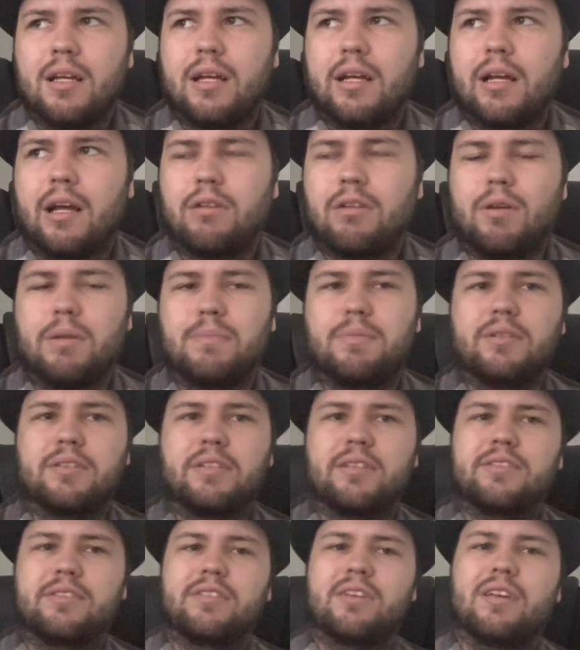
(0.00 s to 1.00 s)
do I put
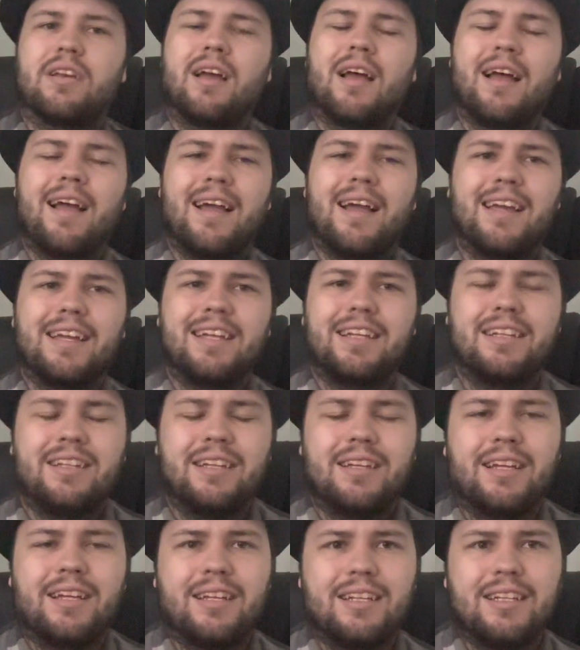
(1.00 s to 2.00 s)
this?
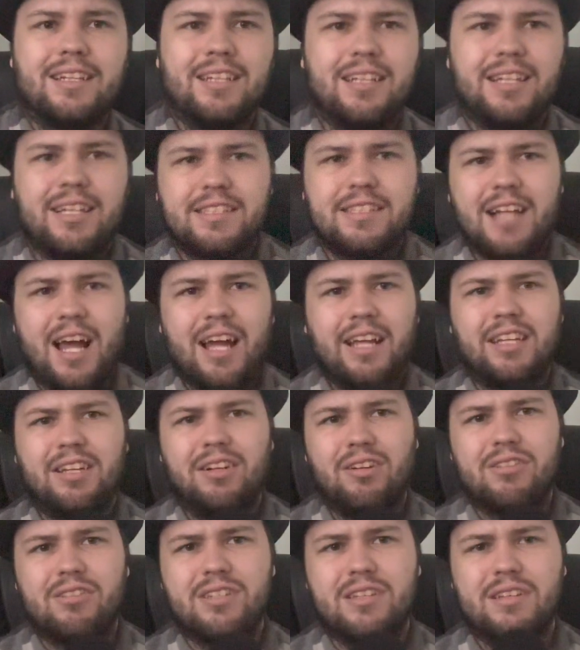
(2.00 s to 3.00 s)
He's not
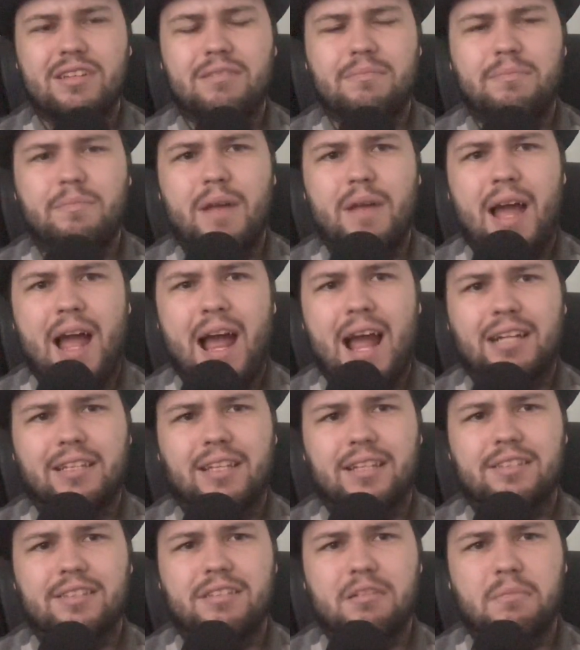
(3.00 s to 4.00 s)
here to act
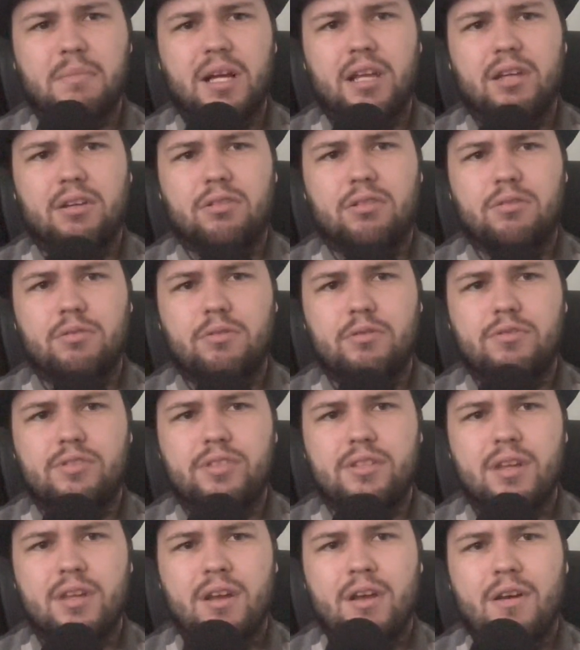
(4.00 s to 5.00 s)
as somebody
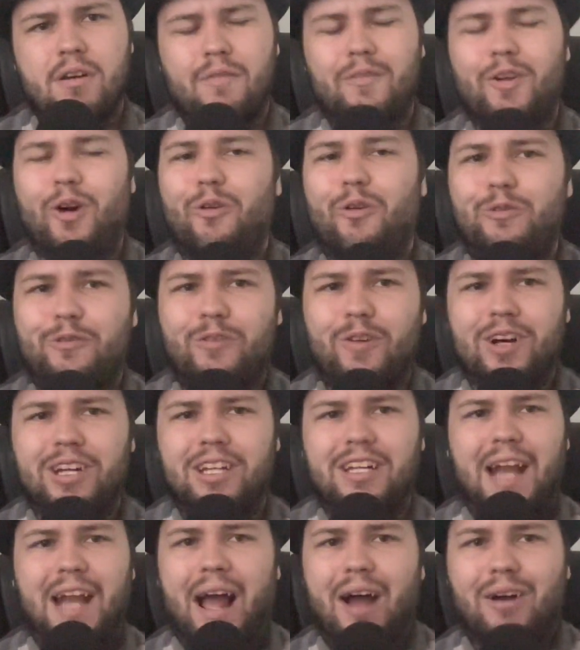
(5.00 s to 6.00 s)
who's all fun
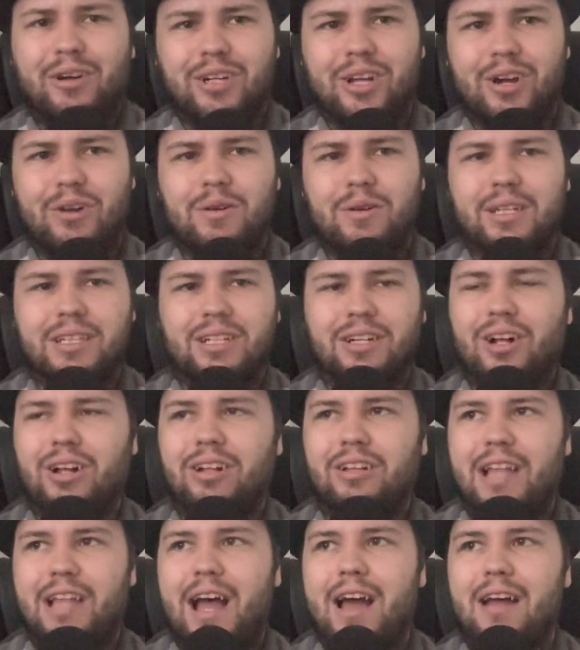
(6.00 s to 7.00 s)
and outgoing and
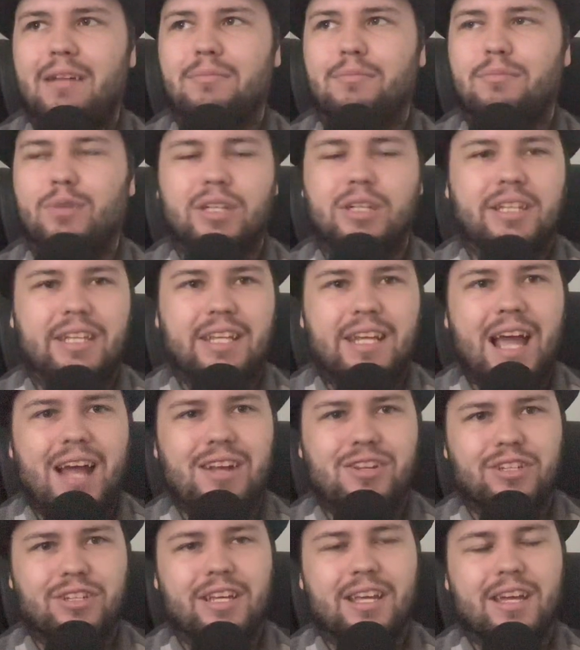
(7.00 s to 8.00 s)
all that when he
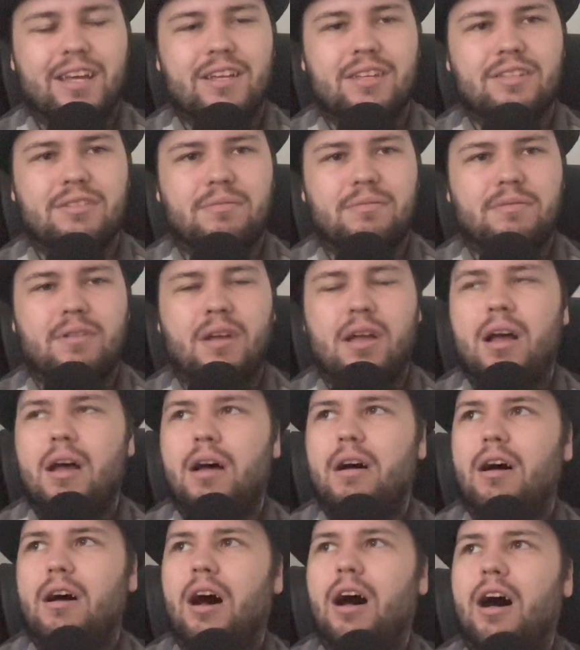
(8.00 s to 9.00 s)
actually is.
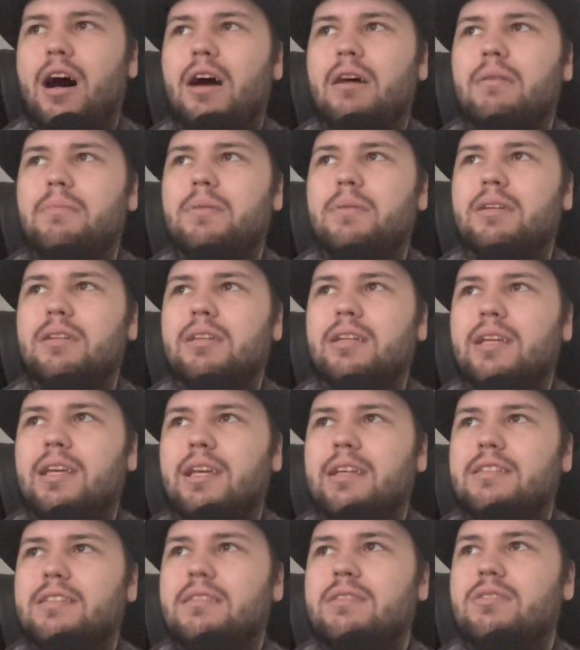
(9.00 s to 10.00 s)
But
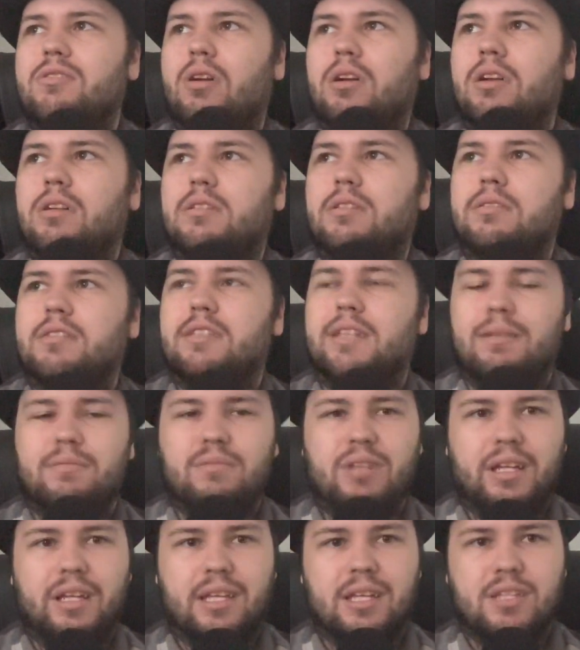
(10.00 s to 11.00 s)
he's starting to seem
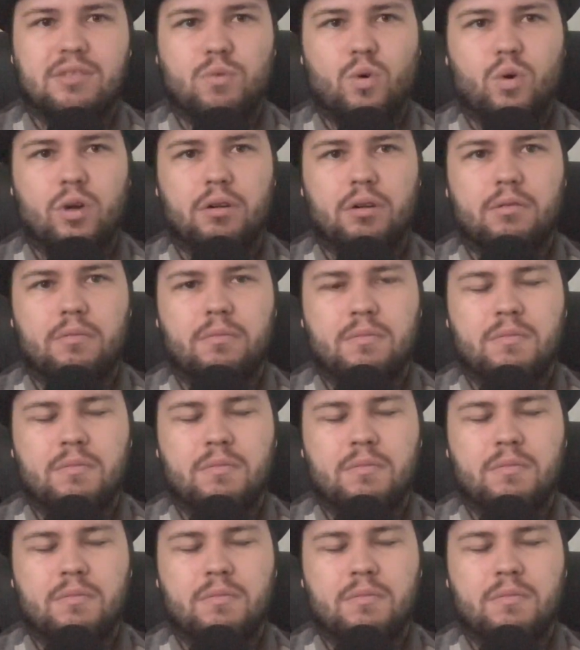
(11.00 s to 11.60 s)
like he's more